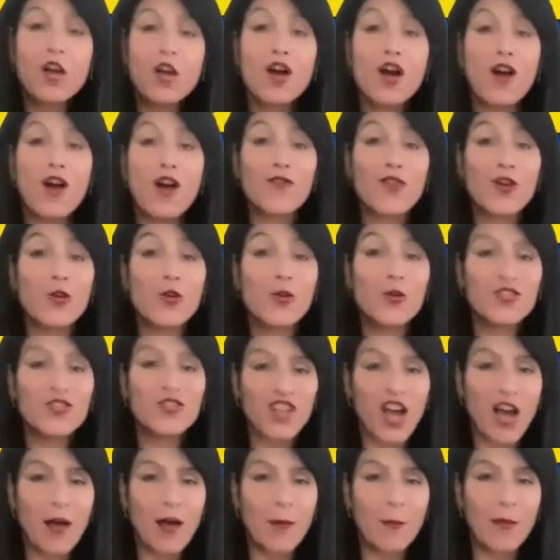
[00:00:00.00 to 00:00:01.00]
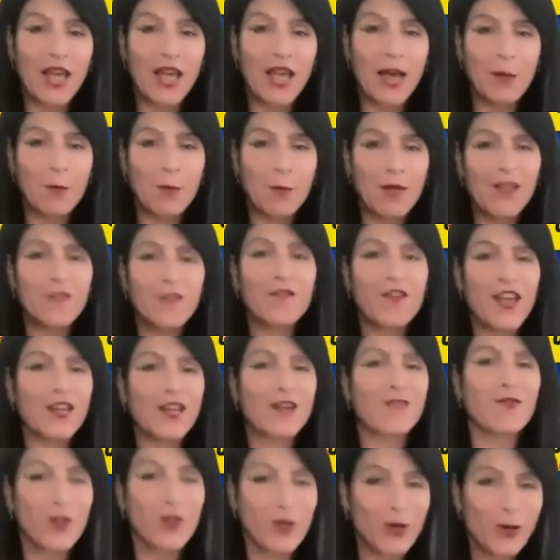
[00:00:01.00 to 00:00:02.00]
of The Who's Tommy. I'm a big fan
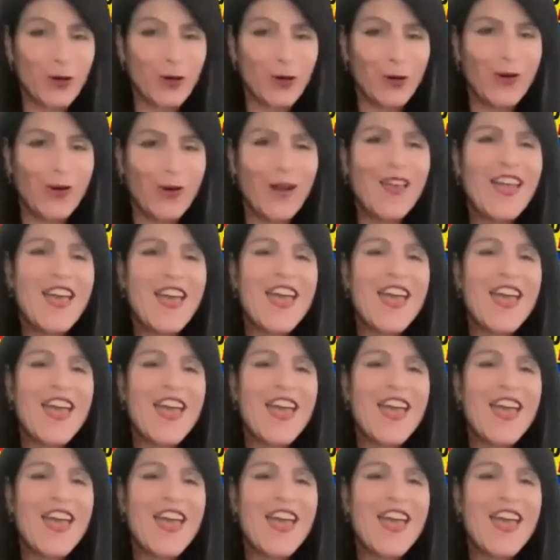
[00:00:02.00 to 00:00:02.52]
of The Who.